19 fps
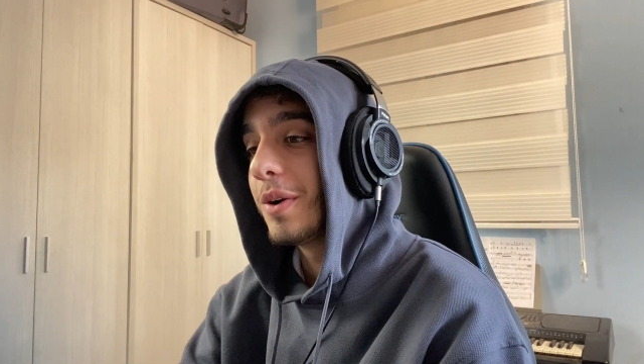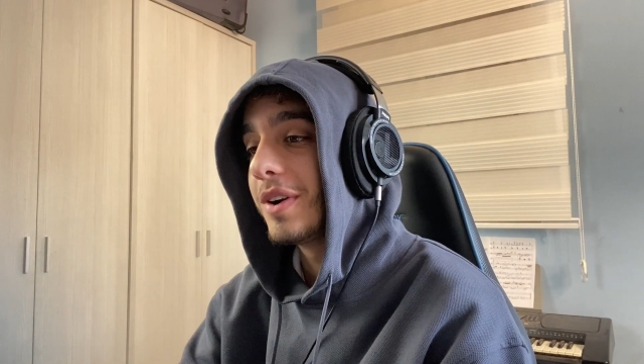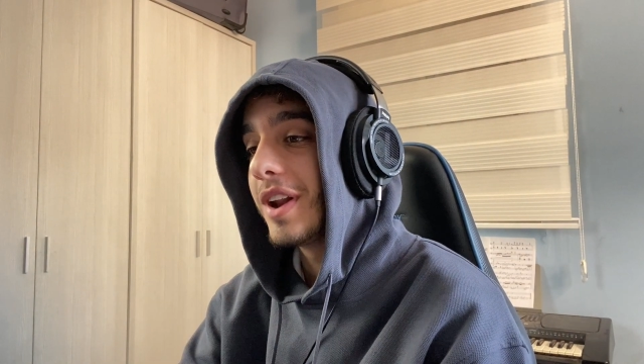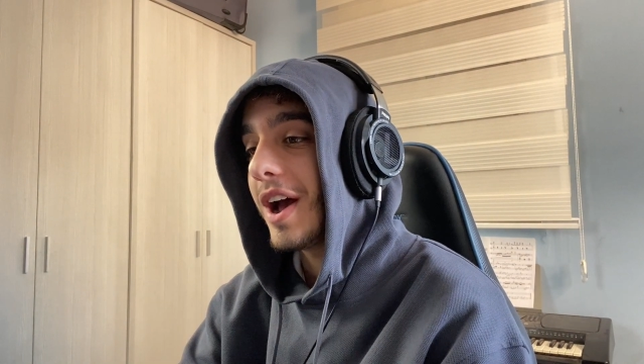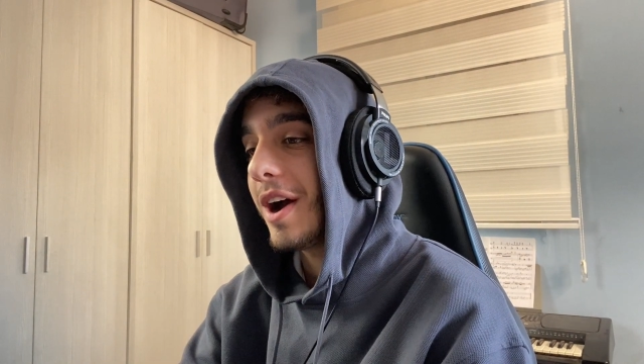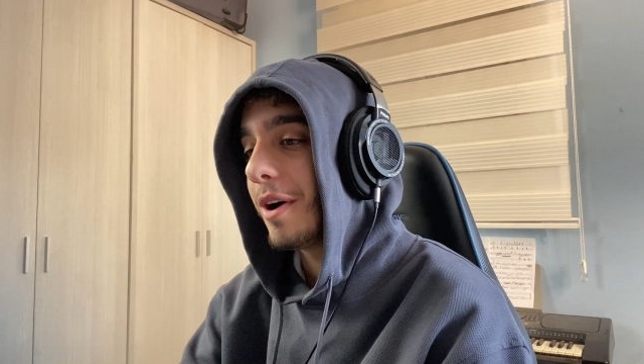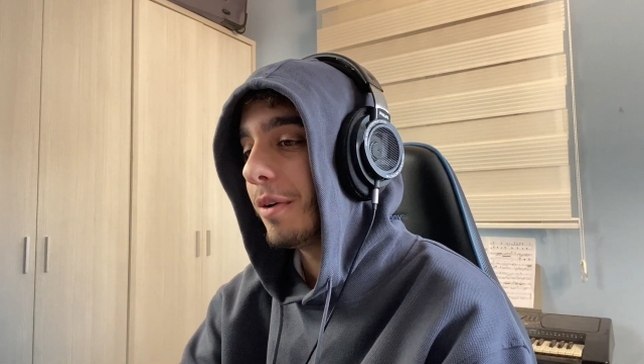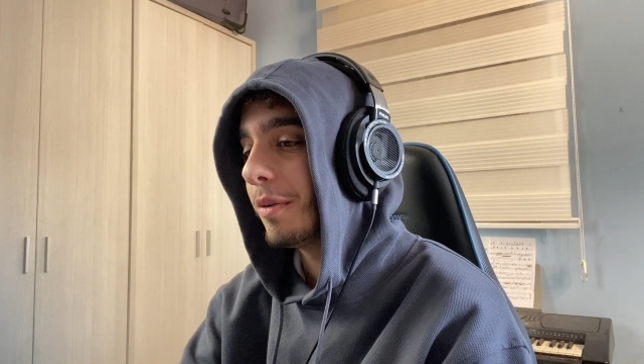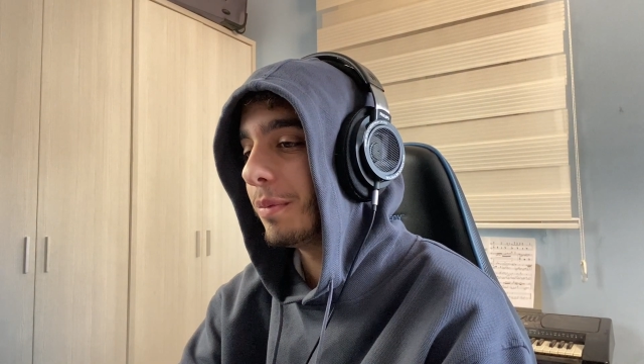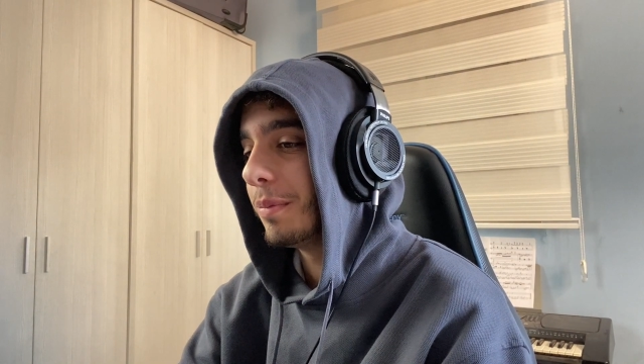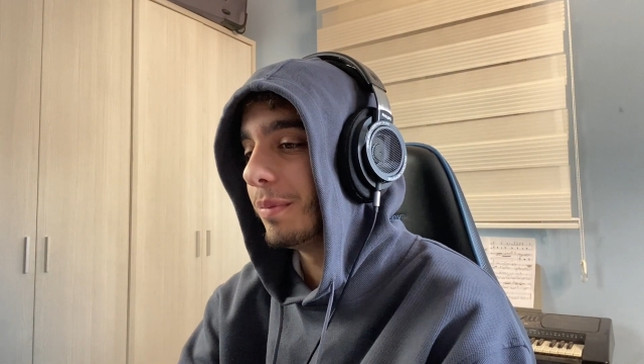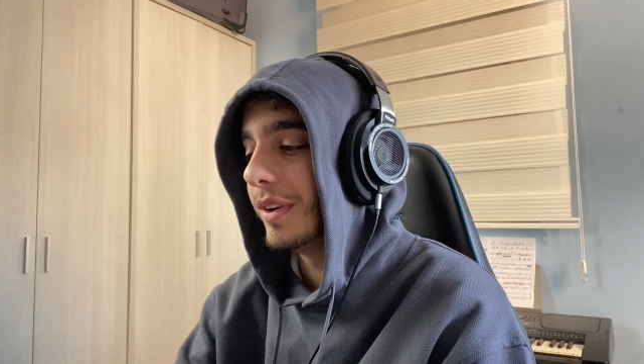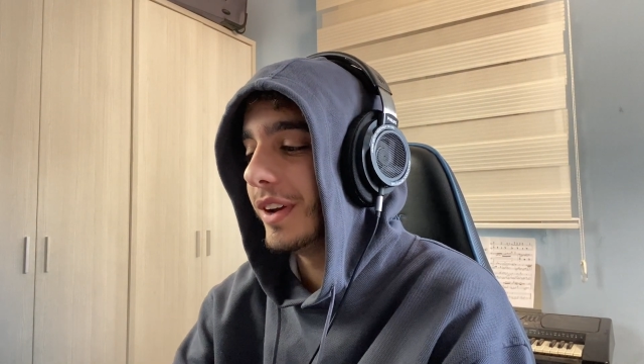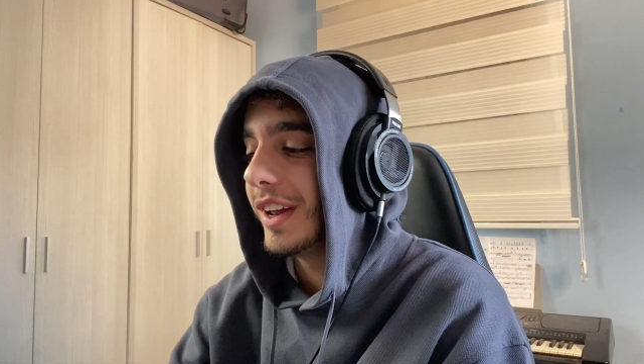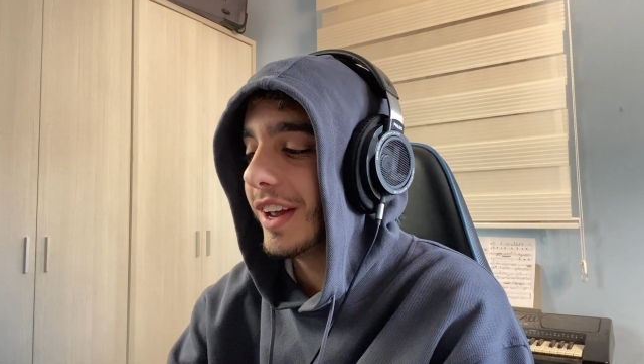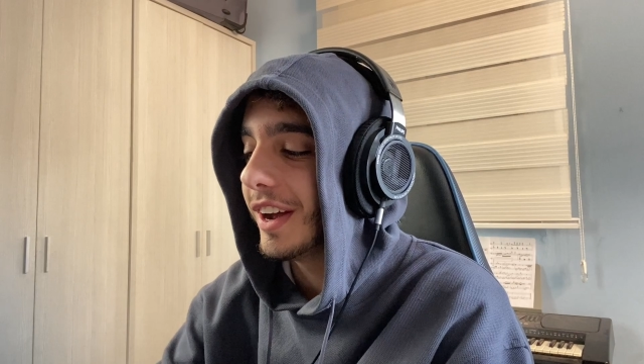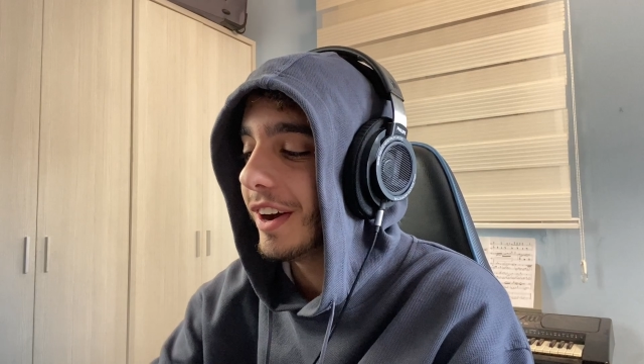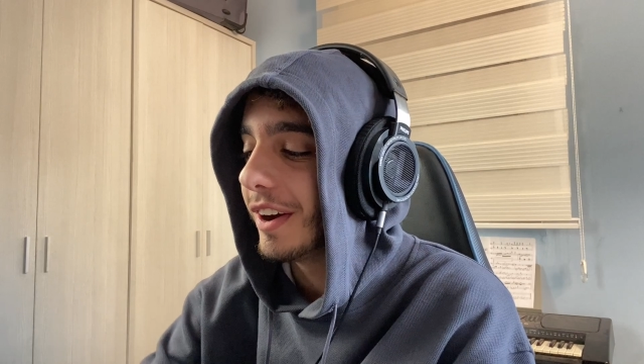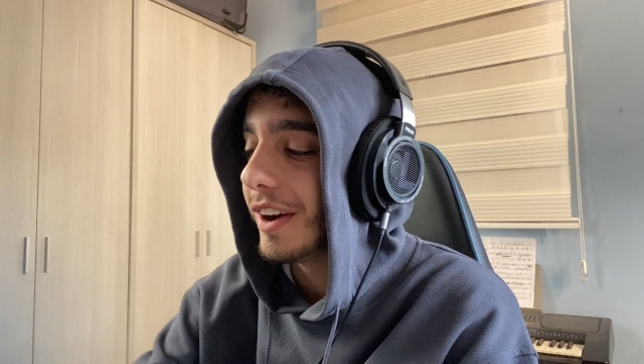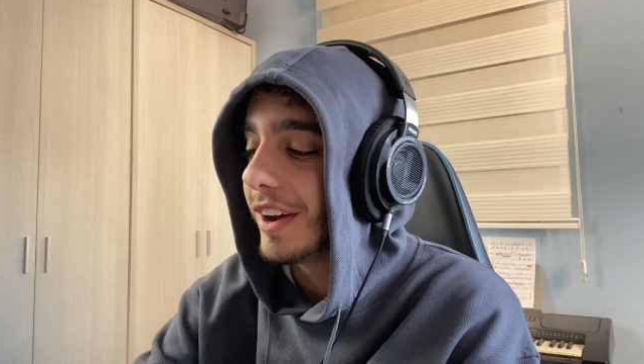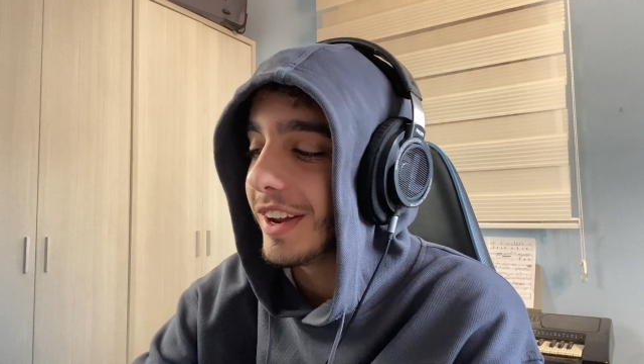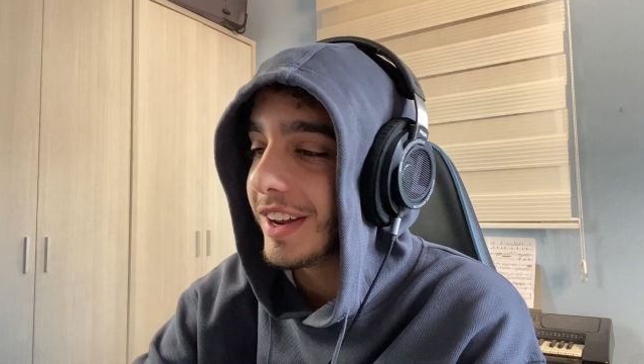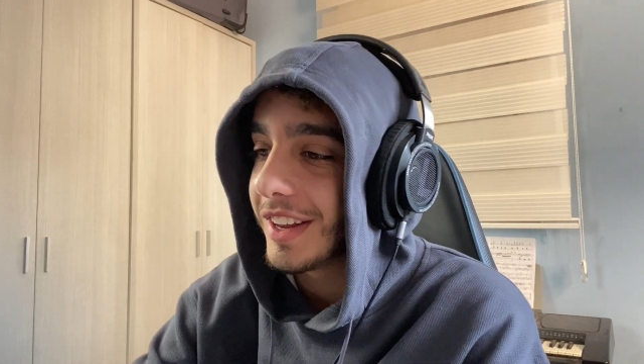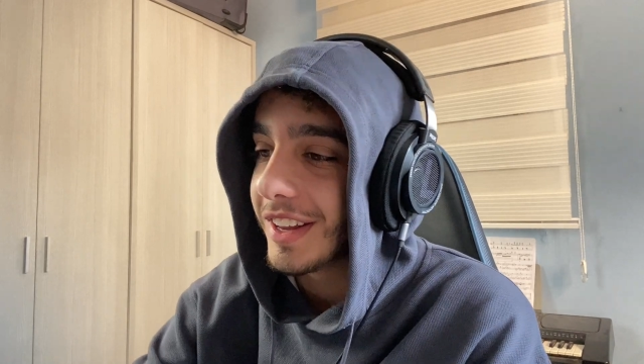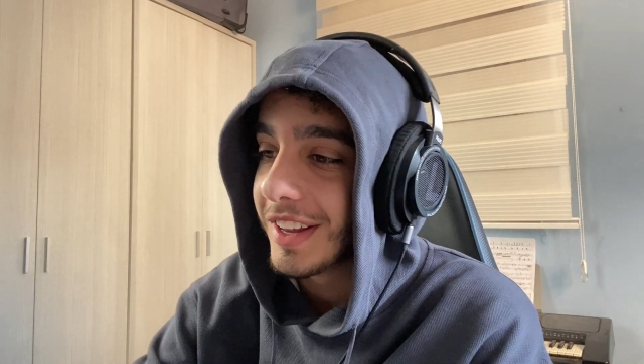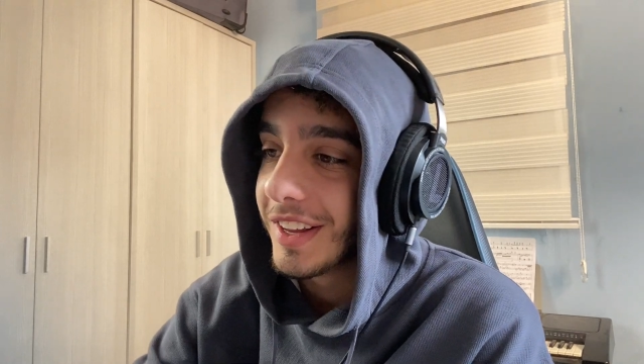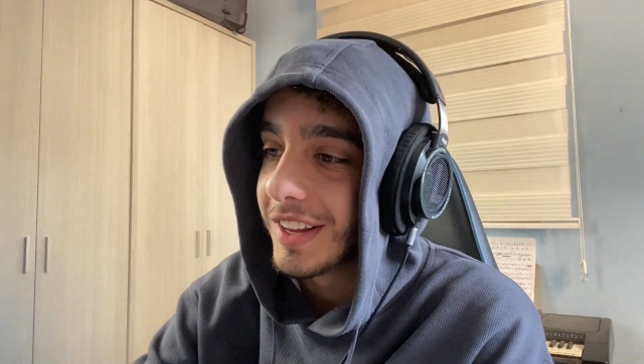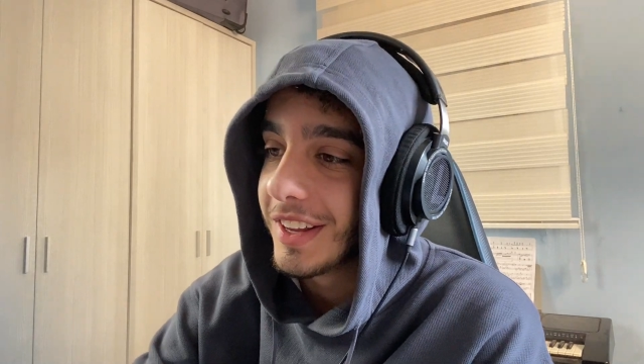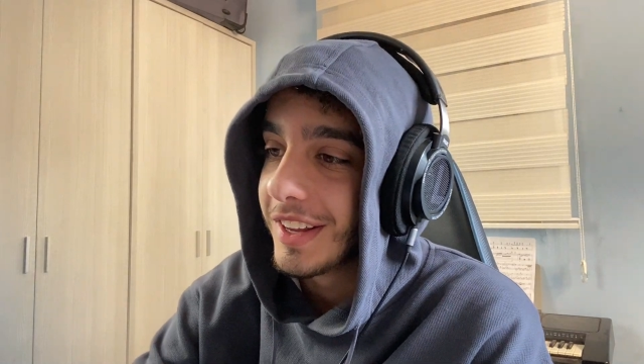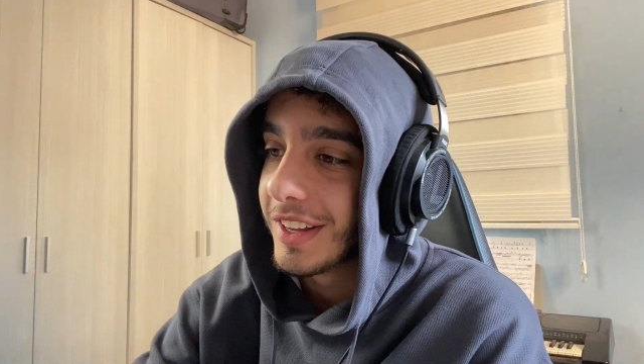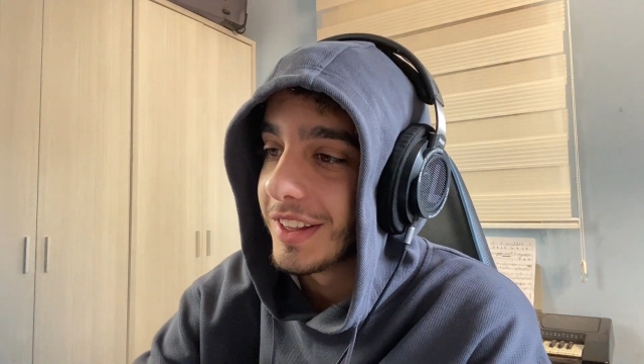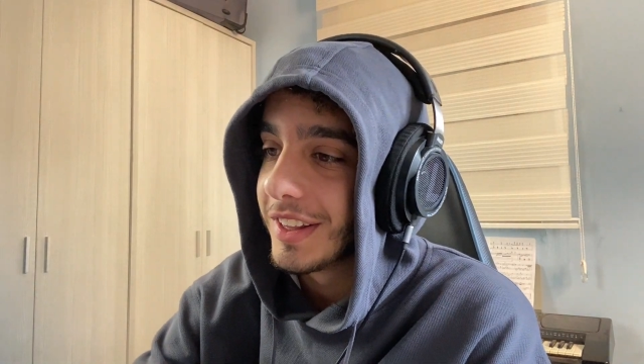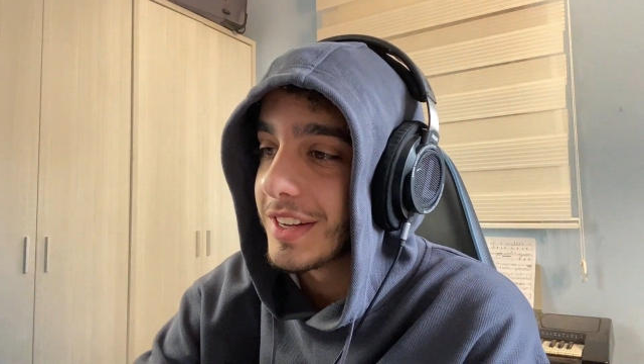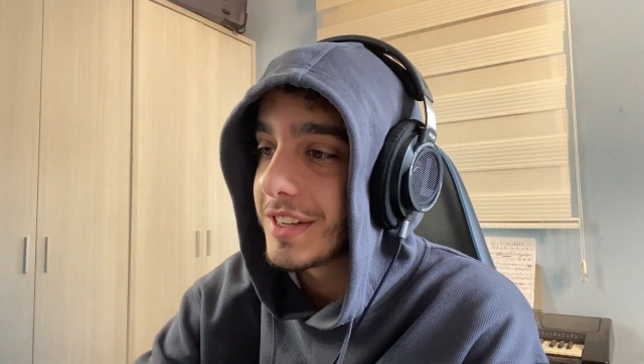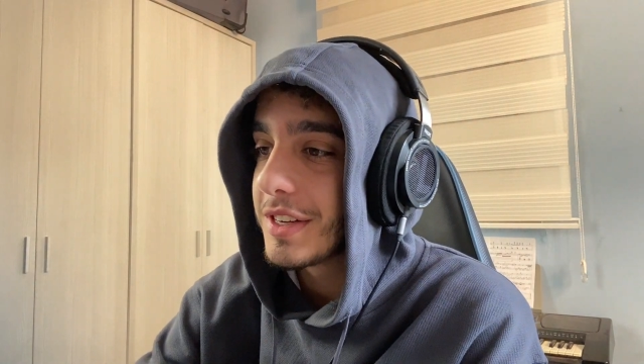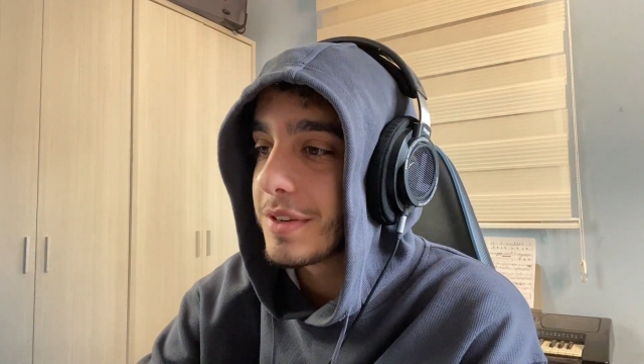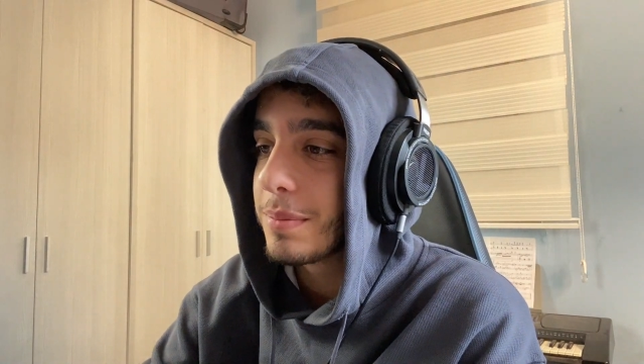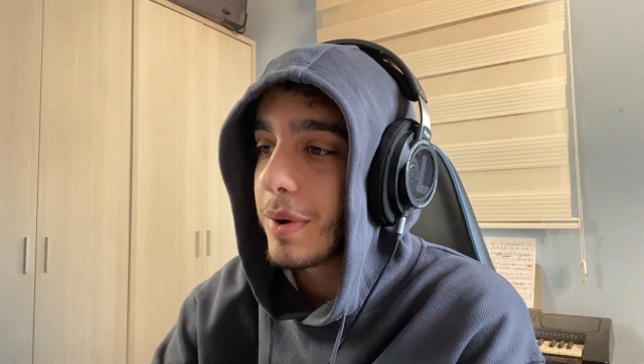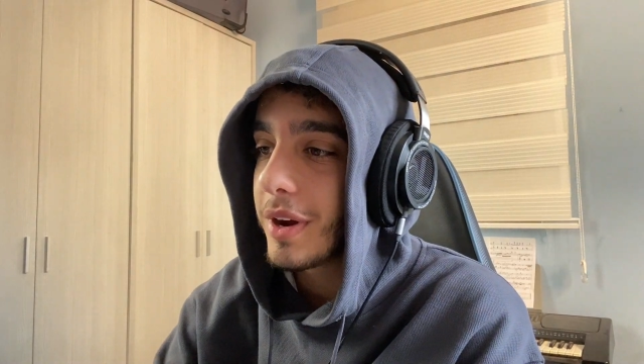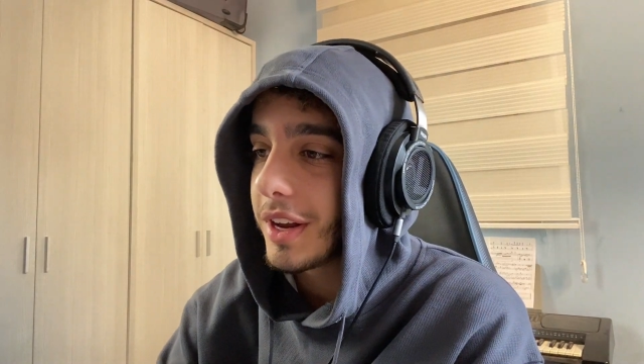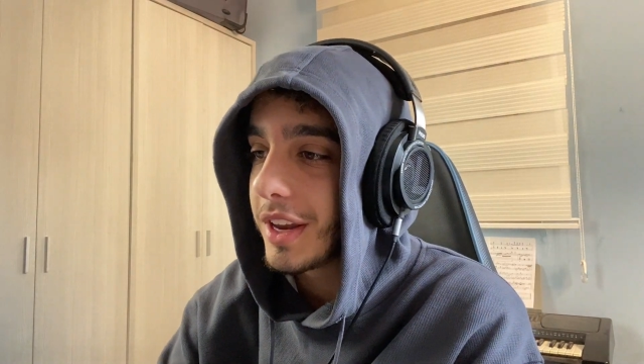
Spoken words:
now. This is my